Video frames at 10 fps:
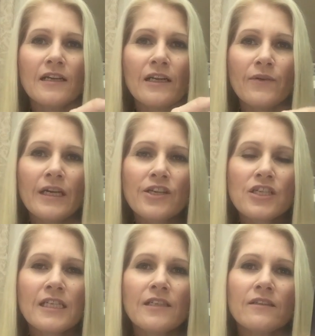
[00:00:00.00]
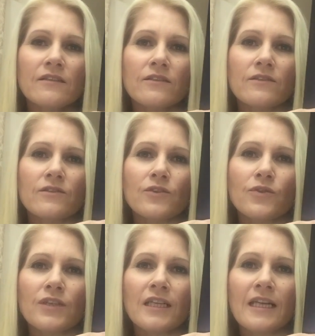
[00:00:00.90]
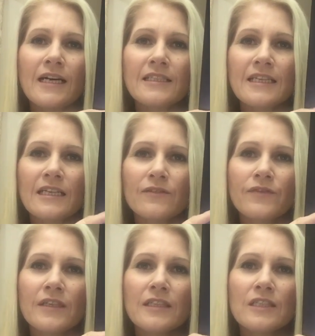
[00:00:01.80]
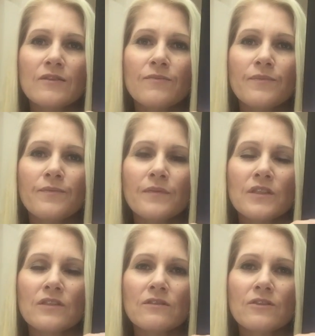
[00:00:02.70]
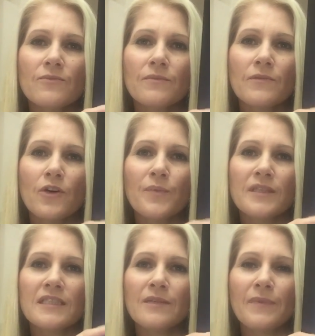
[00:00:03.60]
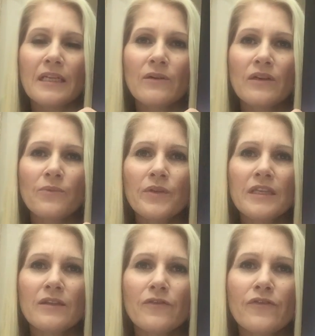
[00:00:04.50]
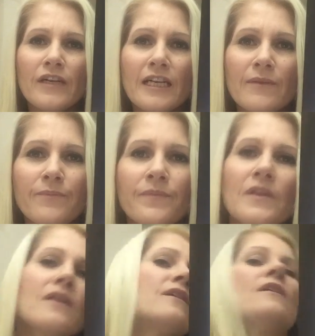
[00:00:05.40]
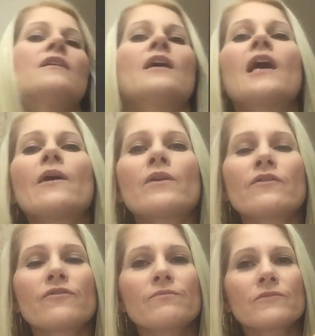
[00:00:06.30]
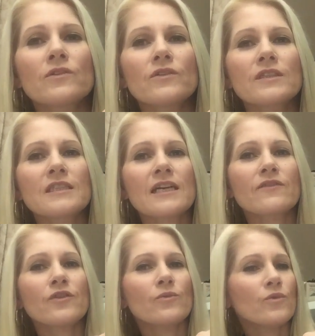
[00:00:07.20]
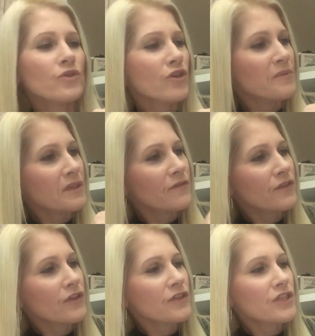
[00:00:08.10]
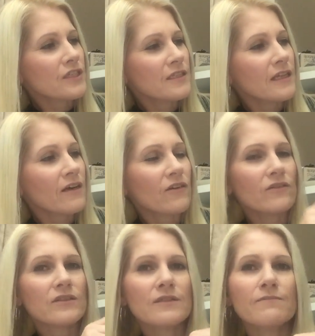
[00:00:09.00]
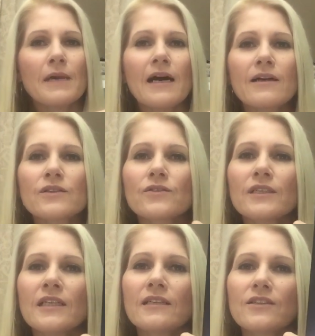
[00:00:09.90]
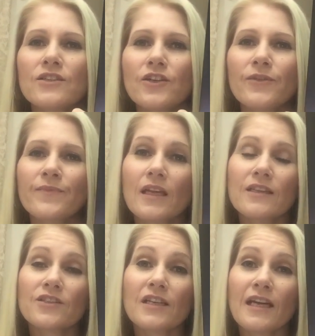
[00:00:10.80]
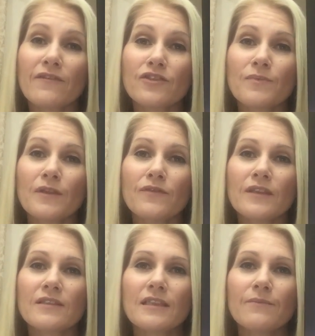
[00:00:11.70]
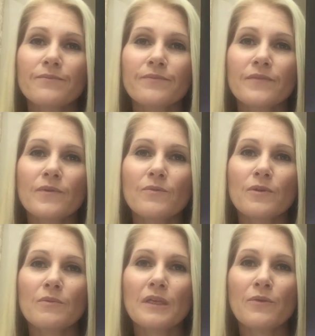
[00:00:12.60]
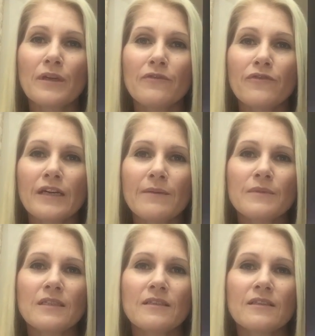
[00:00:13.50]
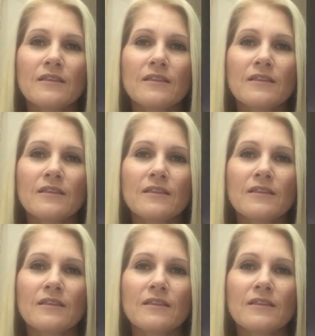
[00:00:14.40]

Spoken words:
Now we actually took the glass out of this to help it sit better within the frame, and I've got this out of her wardrobe, and I've noticed she's now got some marks on here, so it's going to have to be fixed up, probably reframed.